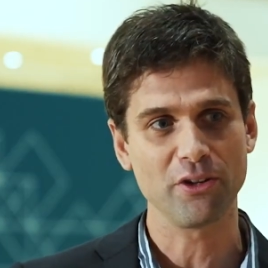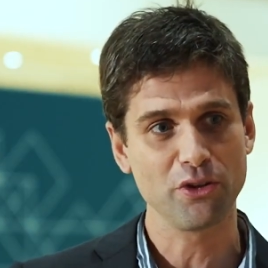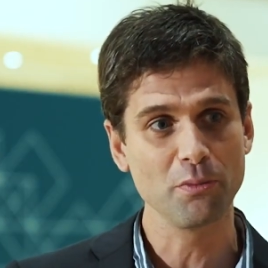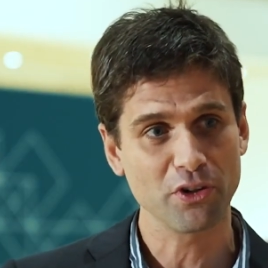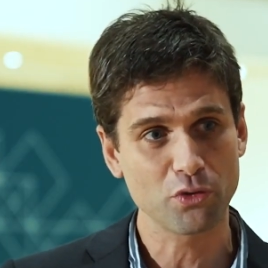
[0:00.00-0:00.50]

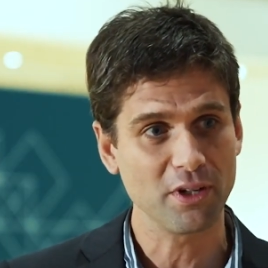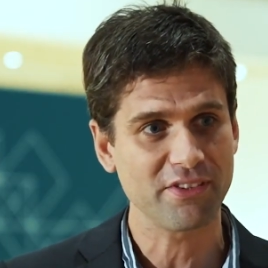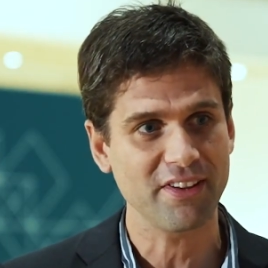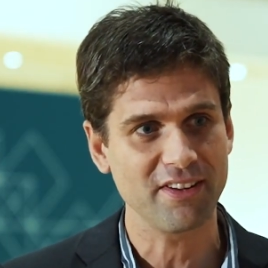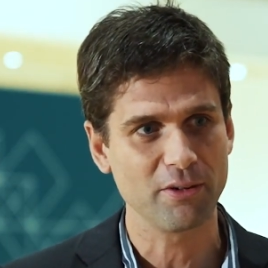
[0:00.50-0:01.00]
humans will
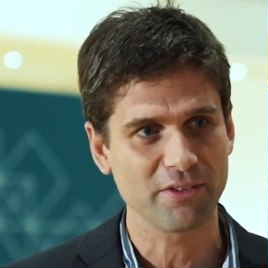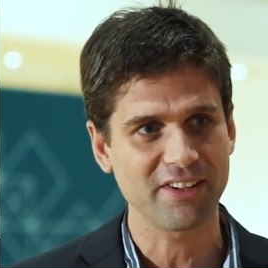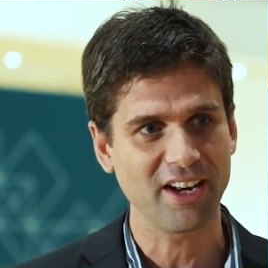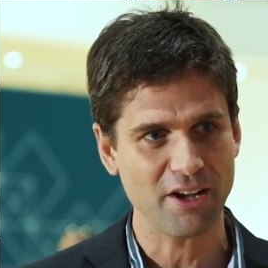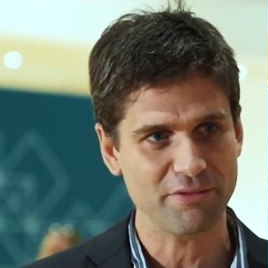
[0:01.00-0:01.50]

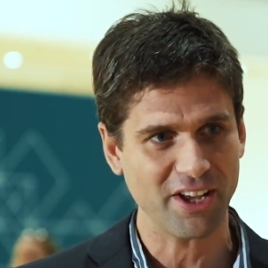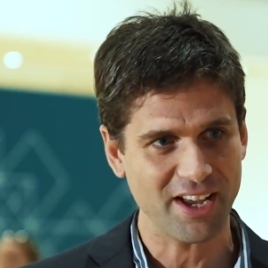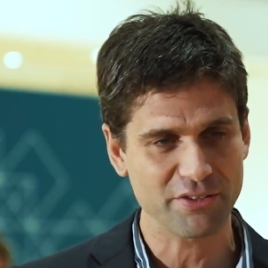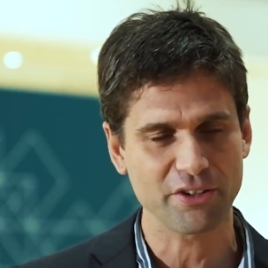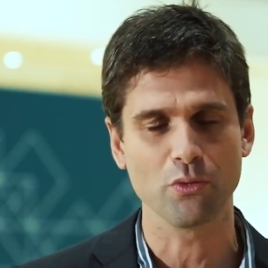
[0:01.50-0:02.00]
still have their
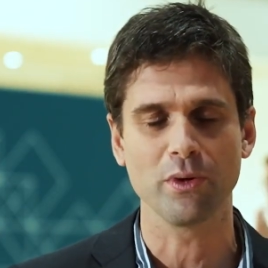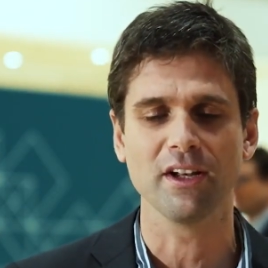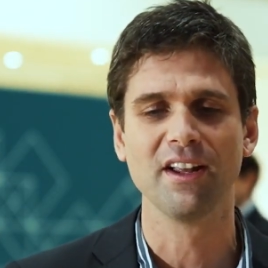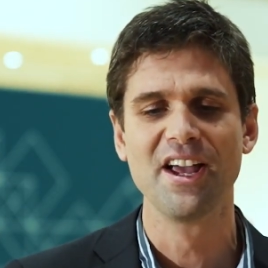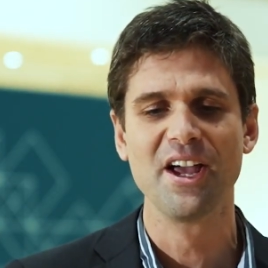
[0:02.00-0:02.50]
hands on the
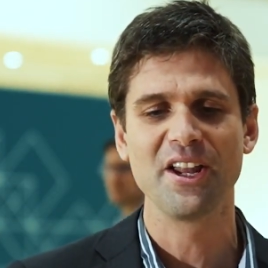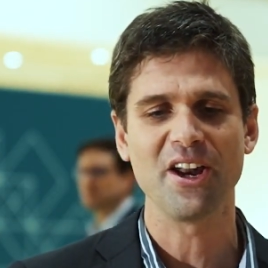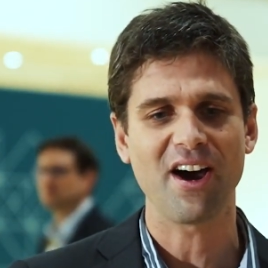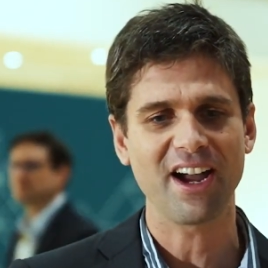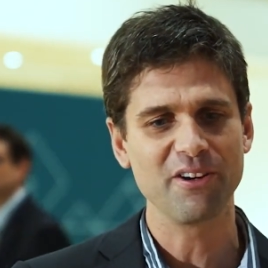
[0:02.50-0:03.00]
wheel.
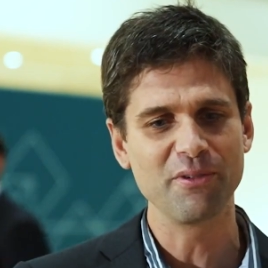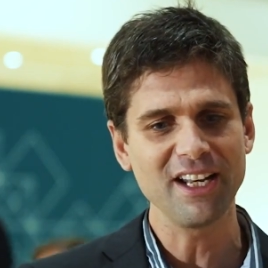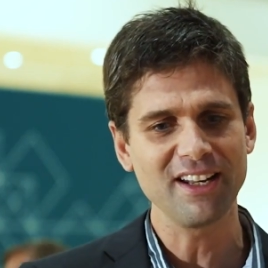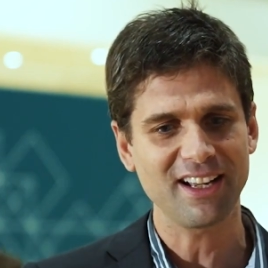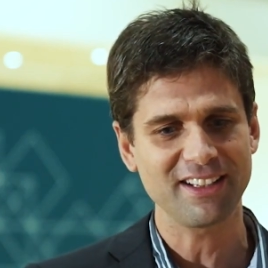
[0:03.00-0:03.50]
Now, I
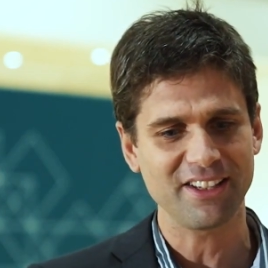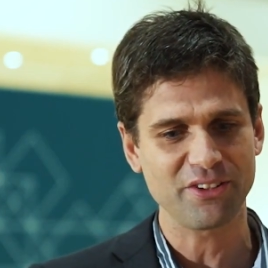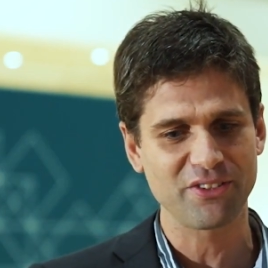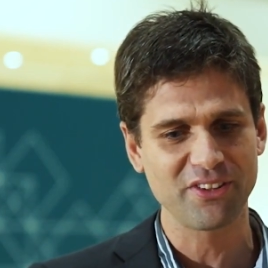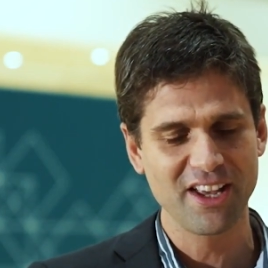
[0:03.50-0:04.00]
really like
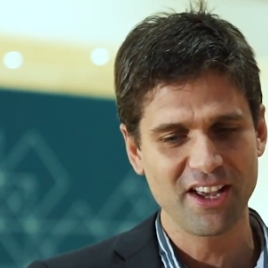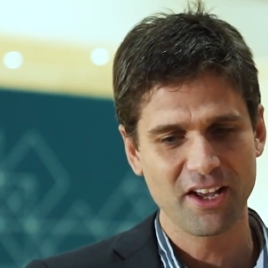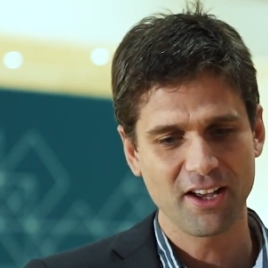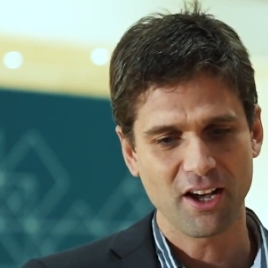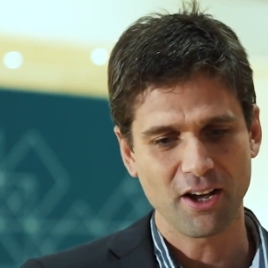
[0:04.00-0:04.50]
this
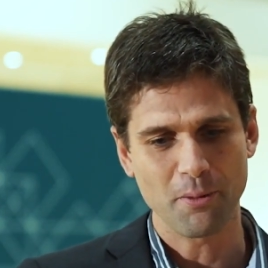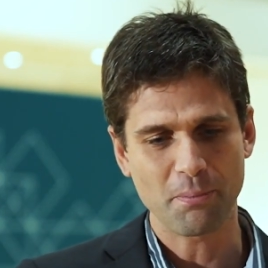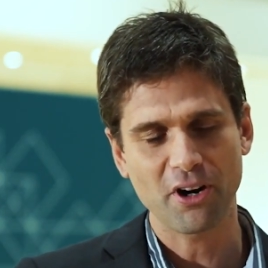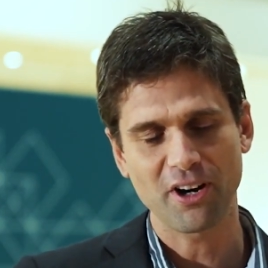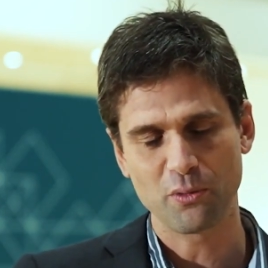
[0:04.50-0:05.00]

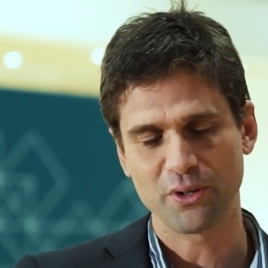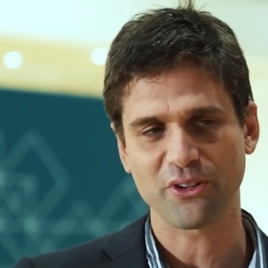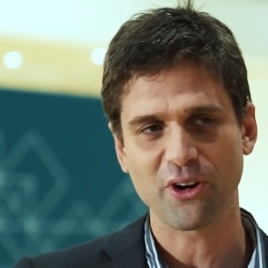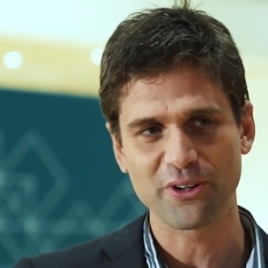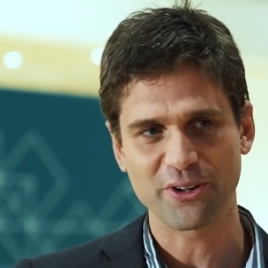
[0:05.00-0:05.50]
parallel
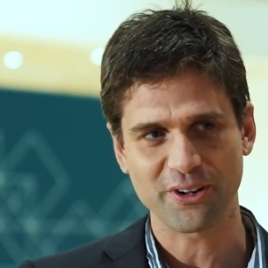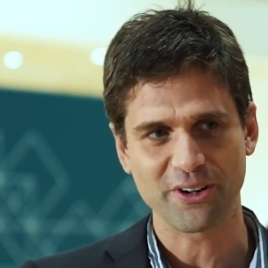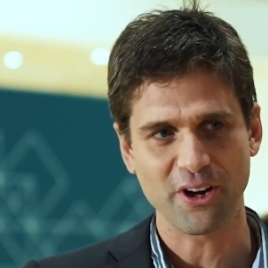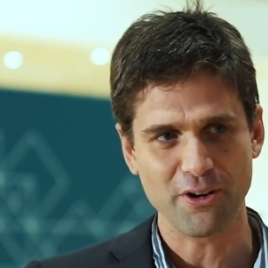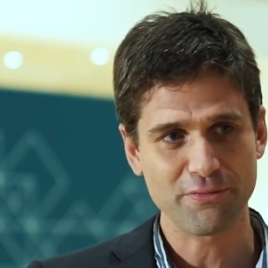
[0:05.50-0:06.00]
with
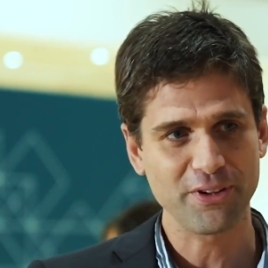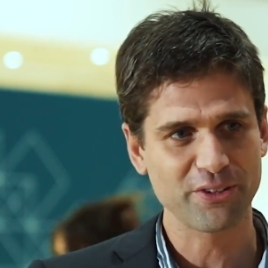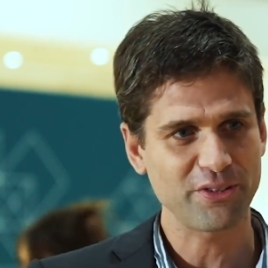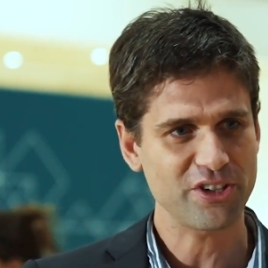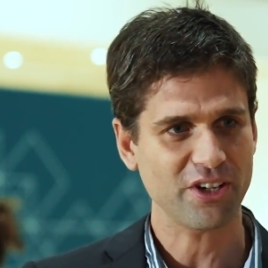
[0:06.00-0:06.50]
other
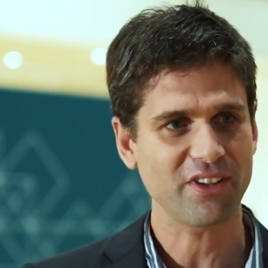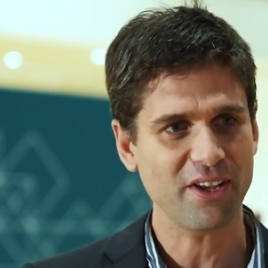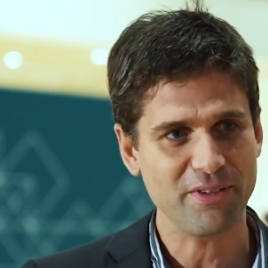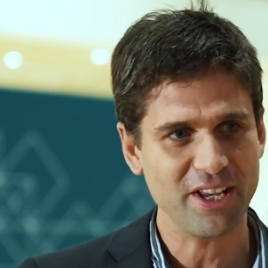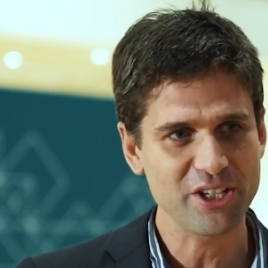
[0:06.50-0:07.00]
fields such as
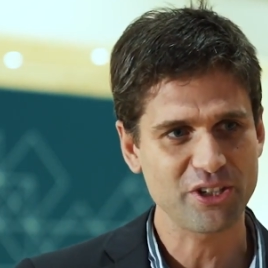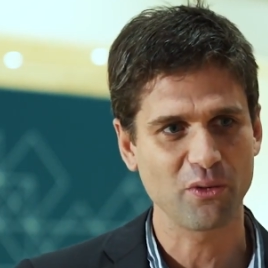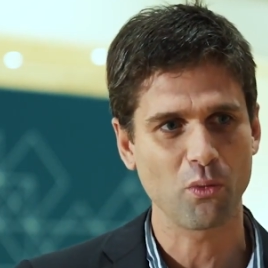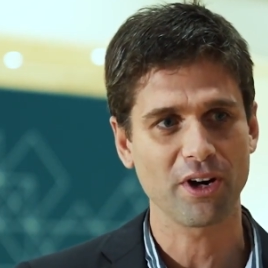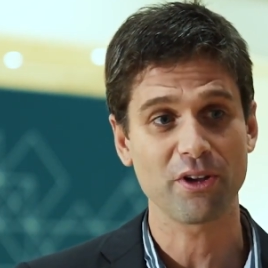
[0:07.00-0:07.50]

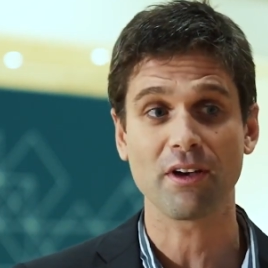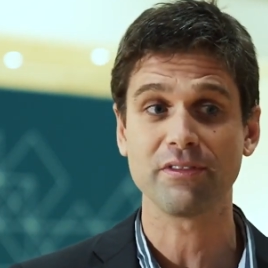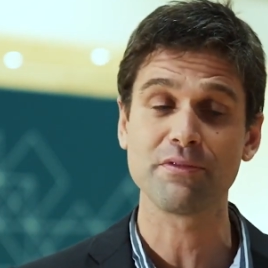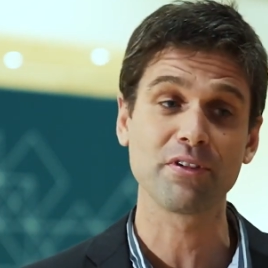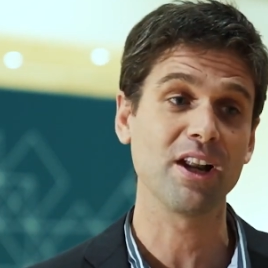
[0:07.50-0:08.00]
aviation, where you
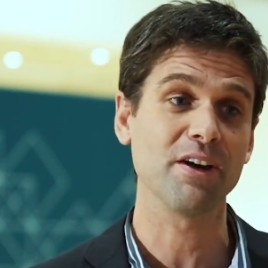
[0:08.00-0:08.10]
have different